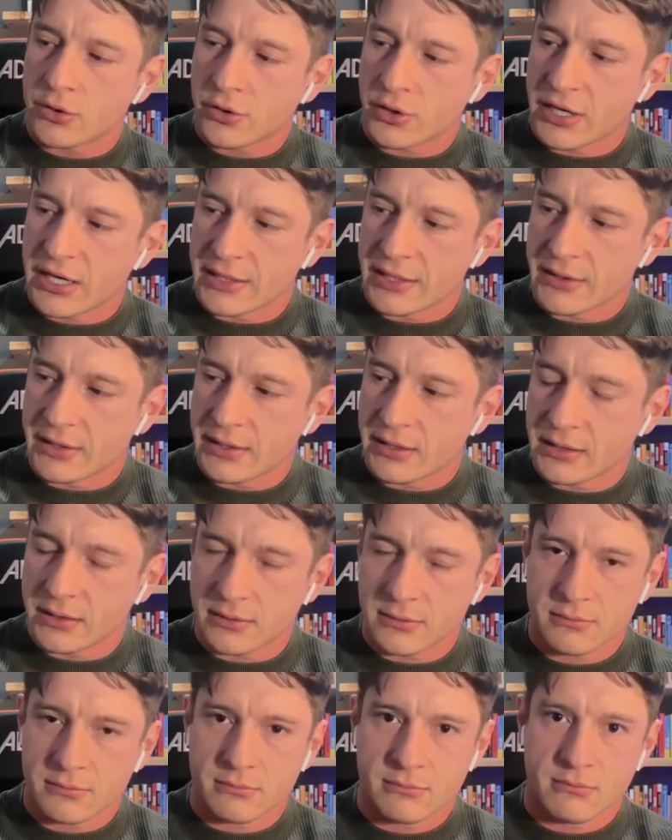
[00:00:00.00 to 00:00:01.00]
organic
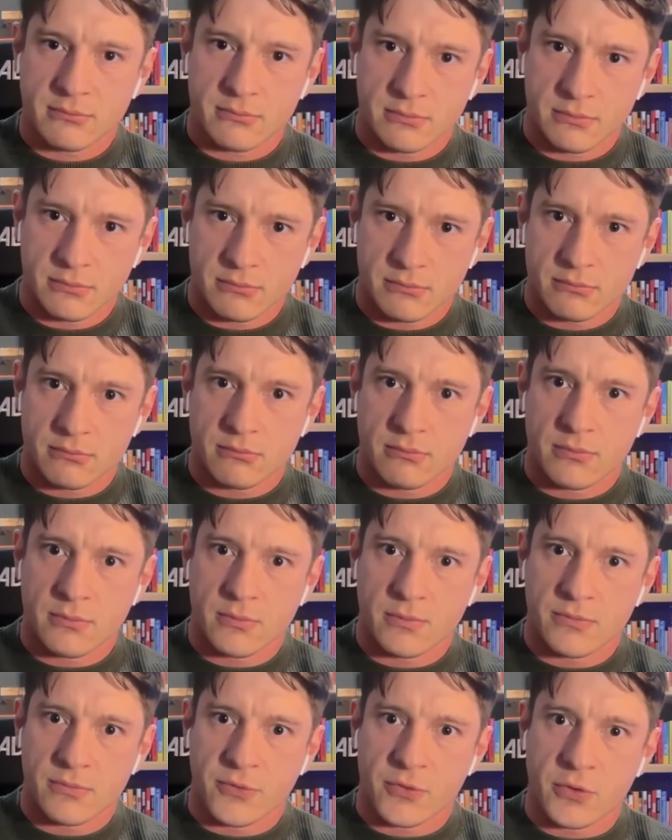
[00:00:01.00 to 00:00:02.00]

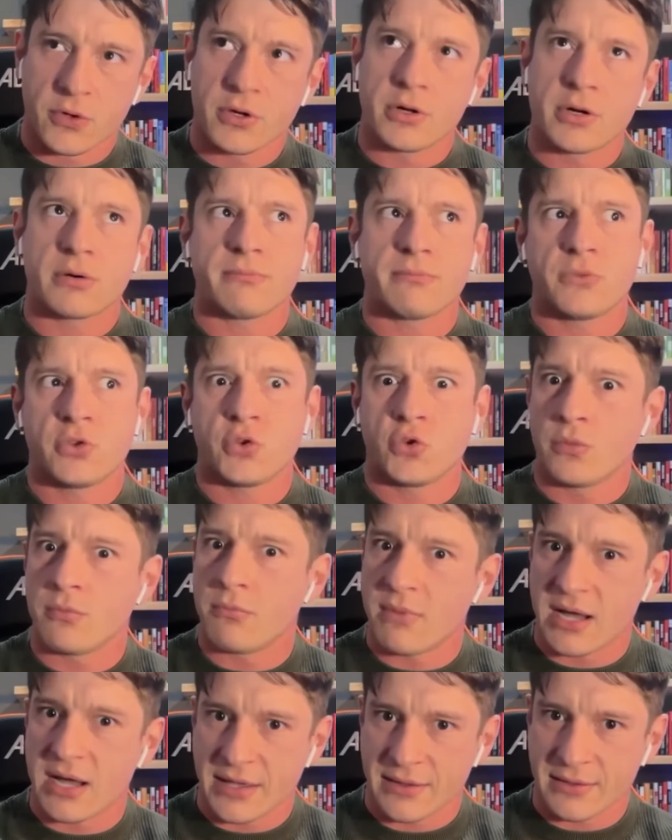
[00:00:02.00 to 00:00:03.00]
for 2
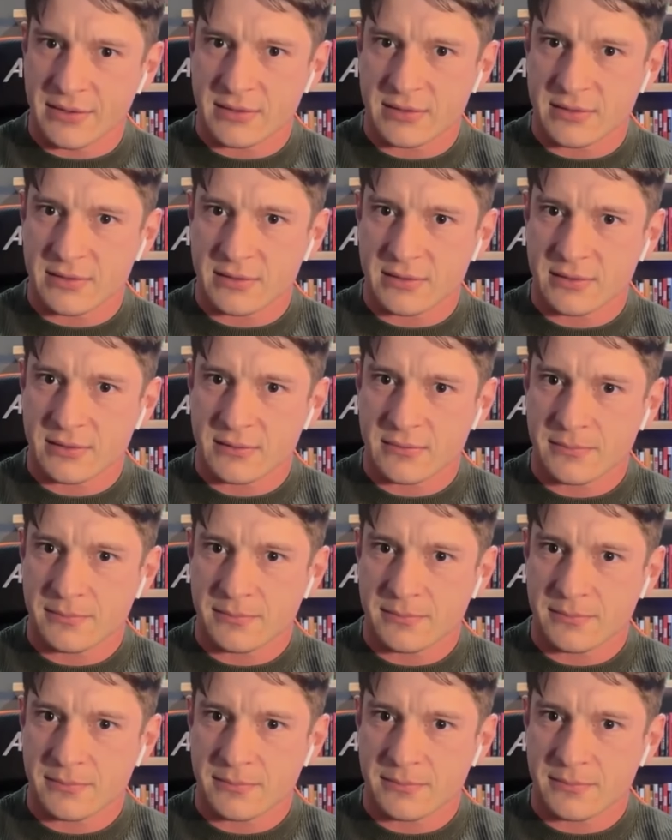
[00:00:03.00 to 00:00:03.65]
months.